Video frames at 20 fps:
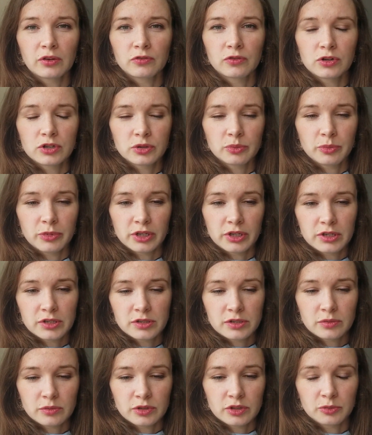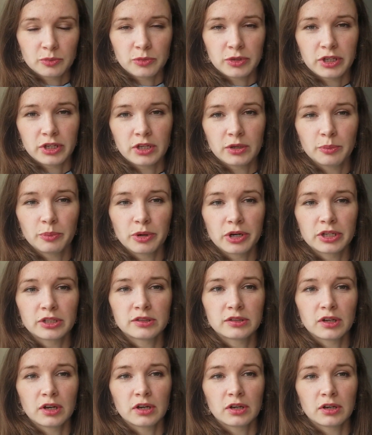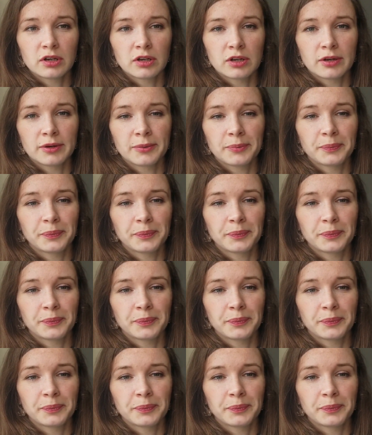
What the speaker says: 40 minutes with me, but I